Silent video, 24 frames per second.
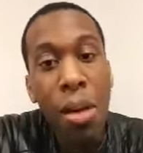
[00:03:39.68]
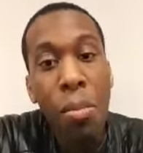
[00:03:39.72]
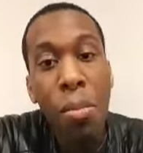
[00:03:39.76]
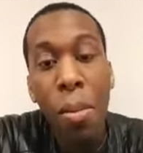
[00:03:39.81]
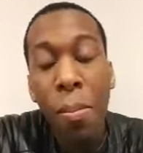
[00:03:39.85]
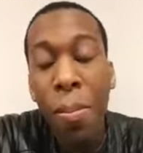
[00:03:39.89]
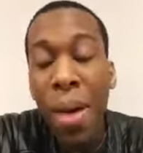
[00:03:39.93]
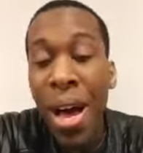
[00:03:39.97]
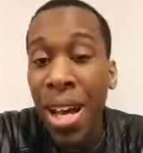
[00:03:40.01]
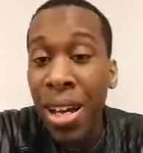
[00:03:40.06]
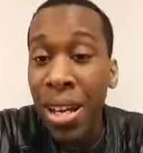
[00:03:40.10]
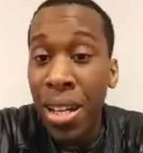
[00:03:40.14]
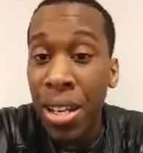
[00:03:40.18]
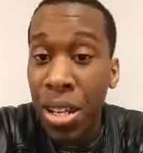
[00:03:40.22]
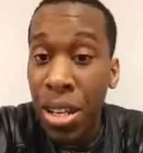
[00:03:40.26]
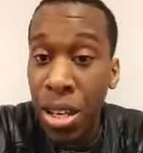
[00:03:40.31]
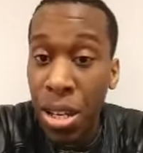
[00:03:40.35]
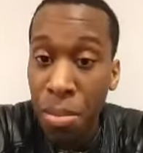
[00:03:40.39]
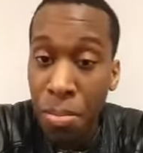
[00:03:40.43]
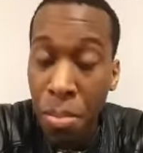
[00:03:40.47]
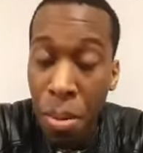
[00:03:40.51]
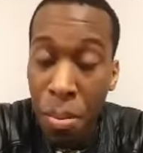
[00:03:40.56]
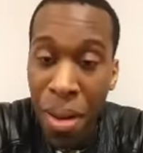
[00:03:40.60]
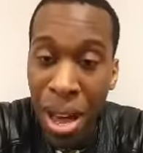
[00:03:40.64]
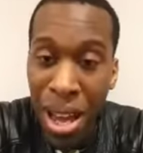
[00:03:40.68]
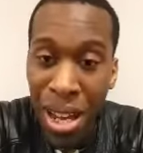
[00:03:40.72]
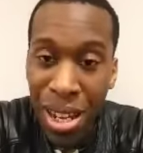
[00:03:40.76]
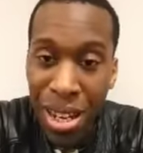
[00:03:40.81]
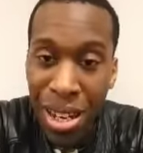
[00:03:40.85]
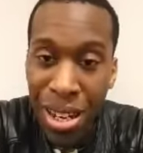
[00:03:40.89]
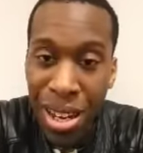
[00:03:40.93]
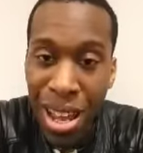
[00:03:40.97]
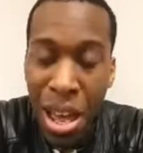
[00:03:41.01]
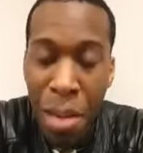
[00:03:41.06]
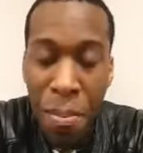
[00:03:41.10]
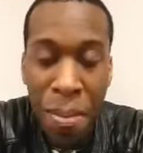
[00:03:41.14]
But back in but back in
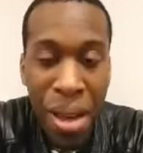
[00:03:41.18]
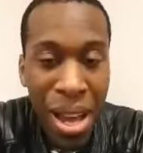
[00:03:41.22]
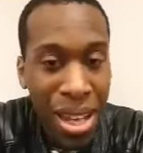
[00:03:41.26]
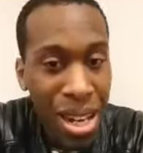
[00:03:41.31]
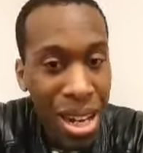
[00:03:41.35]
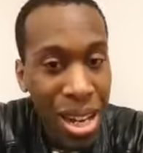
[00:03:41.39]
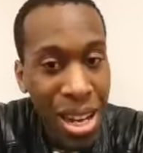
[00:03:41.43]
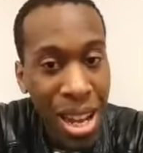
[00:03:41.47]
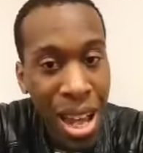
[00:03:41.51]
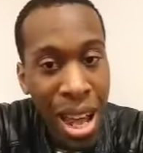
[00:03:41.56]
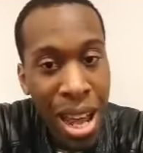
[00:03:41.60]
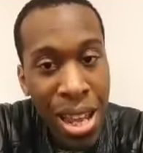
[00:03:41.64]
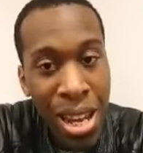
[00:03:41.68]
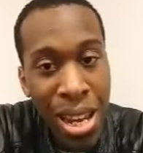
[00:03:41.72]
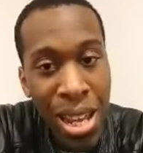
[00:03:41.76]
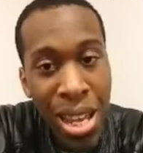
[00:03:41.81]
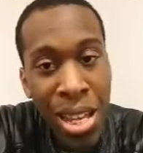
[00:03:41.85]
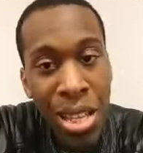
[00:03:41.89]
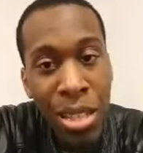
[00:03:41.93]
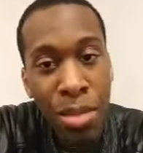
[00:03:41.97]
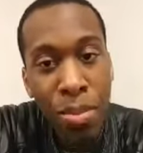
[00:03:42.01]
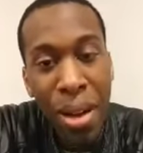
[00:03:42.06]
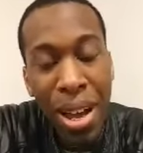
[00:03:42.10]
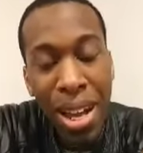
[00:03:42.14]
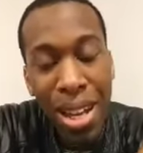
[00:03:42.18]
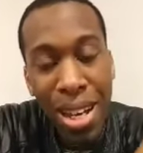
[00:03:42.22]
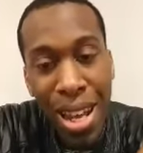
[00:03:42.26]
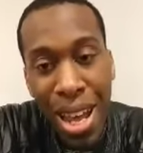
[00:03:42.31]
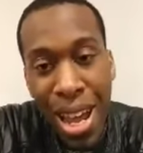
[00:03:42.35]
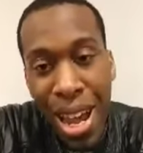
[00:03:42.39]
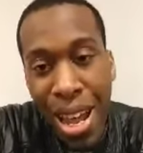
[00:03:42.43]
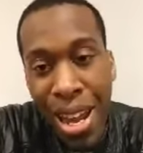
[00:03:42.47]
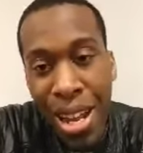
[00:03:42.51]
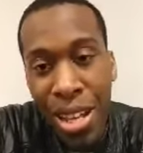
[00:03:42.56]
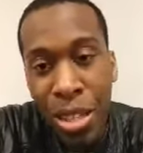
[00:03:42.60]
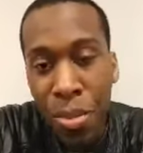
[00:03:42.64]
the day, back in the '90s, back in the
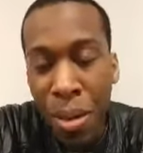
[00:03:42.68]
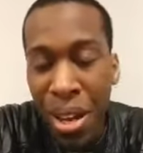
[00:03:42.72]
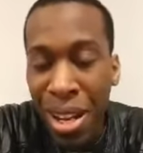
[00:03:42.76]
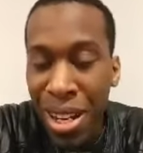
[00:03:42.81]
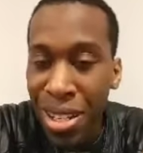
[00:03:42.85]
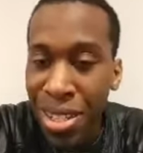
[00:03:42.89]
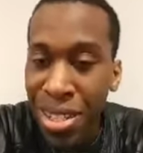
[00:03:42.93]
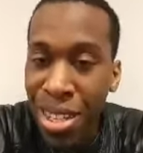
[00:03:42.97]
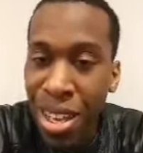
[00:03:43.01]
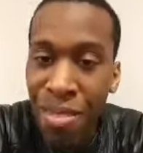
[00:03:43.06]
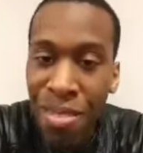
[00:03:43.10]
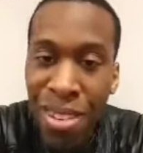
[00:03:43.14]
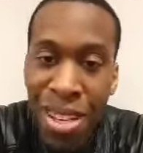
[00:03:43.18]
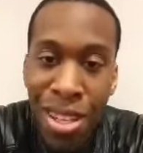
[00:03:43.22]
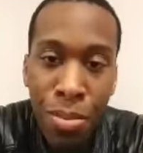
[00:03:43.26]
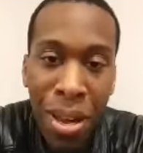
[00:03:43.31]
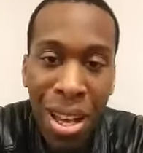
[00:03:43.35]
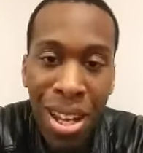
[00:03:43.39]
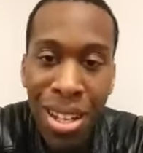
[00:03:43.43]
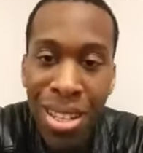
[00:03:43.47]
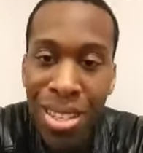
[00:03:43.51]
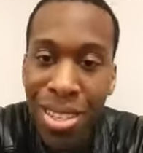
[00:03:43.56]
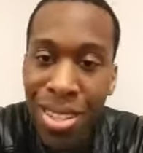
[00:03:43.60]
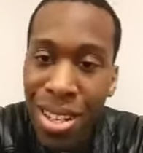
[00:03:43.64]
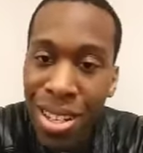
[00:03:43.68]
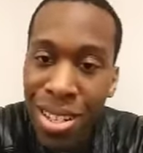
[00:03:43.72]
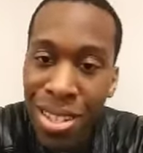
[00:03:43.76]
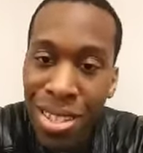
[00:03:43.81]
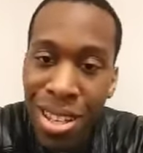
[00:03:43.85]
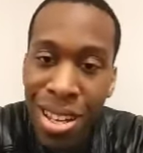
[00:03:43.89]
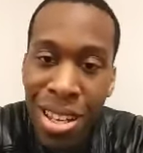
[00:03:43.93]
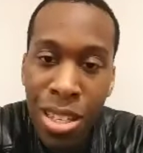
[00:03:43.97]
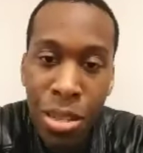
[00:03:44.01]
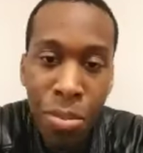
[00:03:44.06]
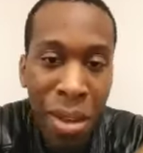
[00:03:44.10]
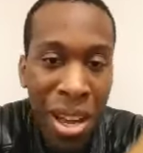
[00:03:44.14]
'80s, back in the '70s, back in the
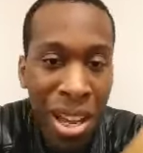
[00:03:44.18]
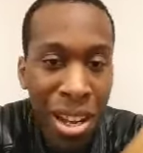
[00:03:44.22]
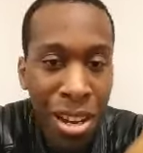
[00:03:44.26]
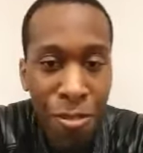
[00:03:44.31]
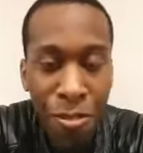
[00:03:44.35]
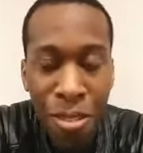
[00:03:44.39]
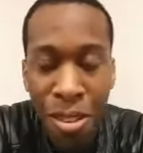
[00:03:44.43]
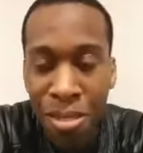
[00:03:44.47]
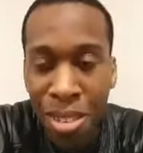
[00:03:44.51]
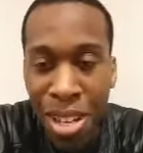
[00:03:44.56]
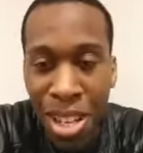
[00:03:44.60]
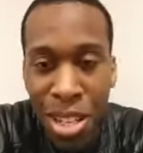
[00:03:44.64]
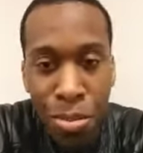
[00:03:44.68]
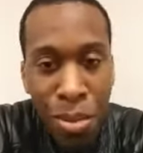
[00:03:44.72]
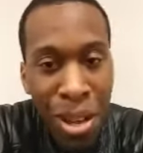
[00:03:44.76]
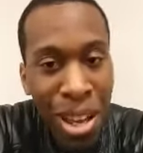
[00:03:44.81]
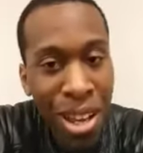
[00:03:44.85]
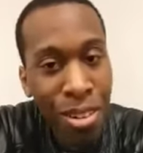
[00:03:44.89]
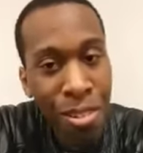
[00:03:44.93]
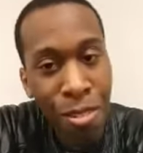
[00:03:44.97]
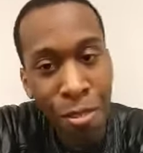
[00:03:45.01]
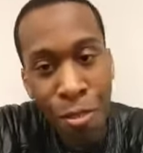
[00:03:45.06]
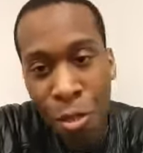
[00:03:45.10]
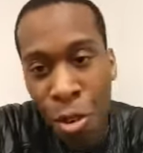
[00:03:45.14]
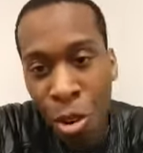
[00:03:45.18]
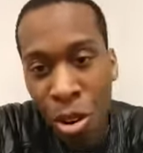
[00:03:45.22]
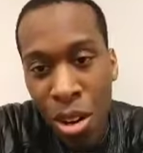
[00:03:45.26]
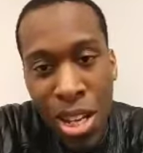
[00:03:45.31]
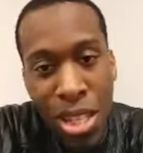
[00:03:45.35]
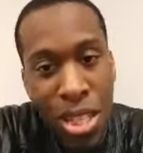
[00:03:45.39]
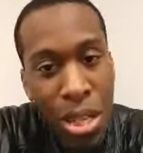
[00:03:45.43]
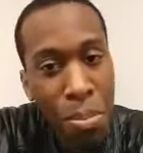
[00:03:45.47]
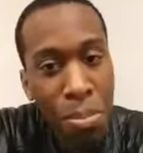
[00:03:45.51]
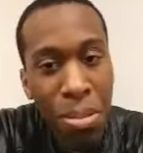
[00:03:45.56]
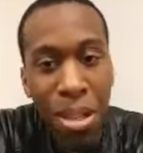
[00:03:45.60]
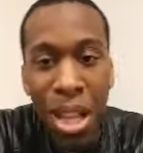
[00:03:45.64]
'60s, back in the '50s, back in the
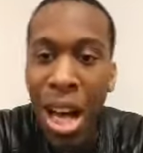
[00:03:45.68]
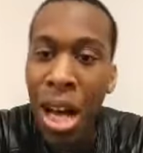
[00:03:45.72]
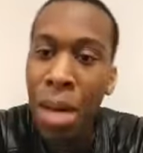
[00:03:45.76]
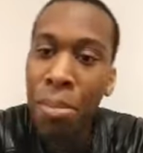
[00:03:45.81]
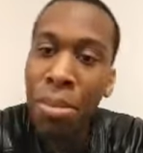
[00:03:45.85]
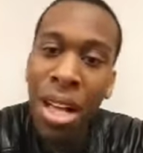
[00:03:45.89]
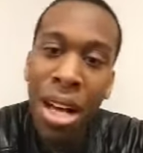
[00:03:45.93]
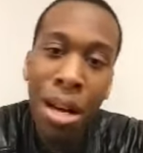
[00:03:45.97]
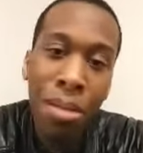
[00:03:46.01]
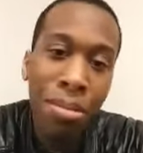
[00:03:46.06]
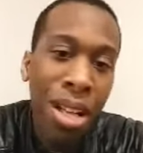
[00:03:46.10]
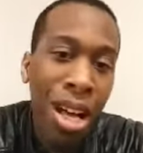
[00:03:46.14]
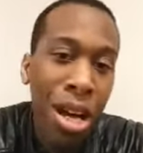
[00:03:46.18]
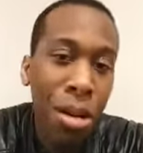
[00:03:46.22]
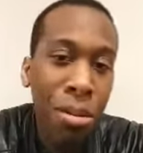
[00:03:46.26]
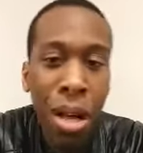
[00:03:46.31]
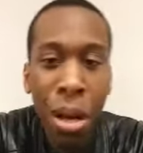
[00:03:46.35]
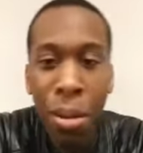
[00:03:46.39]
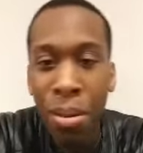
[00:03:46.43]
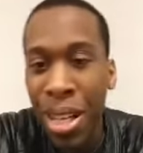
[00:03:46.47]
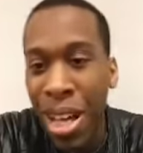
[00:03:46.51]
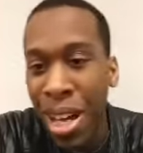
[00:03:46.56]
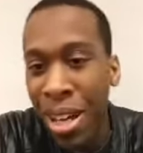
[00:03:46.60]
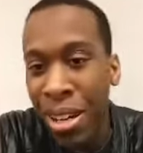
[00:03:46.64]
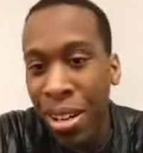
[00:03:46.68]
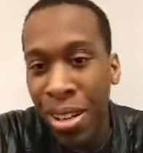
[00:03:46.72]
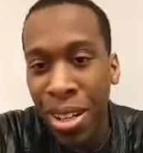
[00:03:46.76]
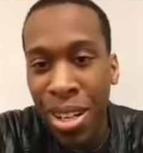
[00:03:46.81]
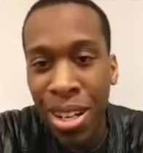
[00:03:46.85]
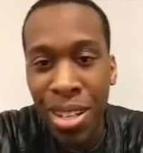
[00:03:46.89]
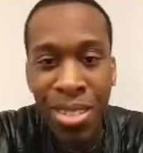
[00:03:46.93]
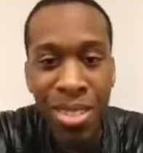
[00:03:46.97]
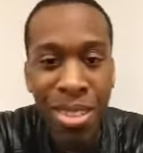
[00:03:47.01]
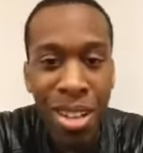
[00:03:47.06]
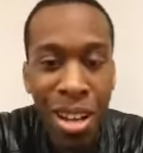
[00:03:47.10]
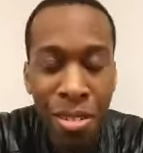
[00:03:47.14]
'40s, and blah blah blah blah blah, and all
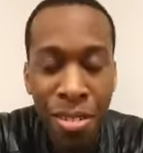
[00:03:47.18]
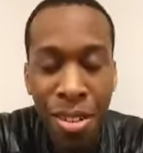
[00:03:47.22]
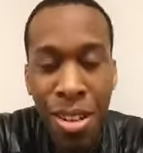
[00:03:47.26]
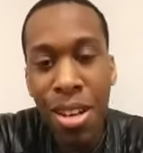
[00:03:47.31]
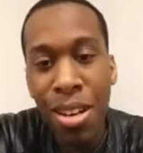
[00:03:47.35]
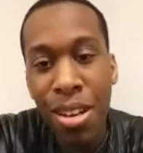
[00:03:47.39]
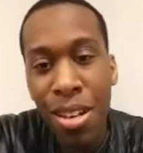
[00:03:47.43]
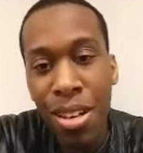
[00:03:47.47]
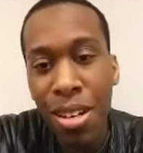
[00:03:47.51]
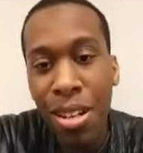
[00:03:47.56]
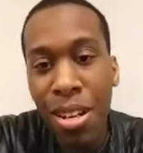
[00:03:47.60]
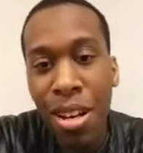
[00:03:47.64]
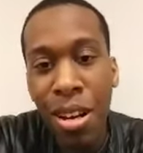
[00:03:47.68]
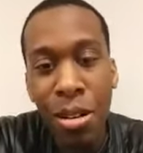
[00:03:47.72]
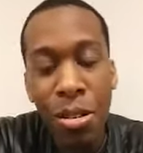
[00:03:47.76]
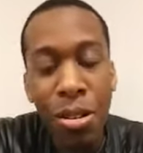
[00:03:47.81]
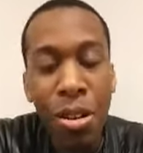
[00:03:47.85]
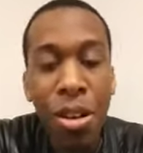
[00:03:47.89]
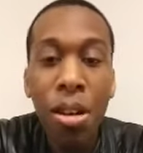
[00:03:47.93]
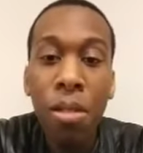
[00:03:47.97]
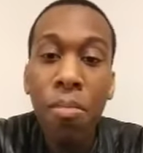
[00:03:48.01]
that stuff, you know.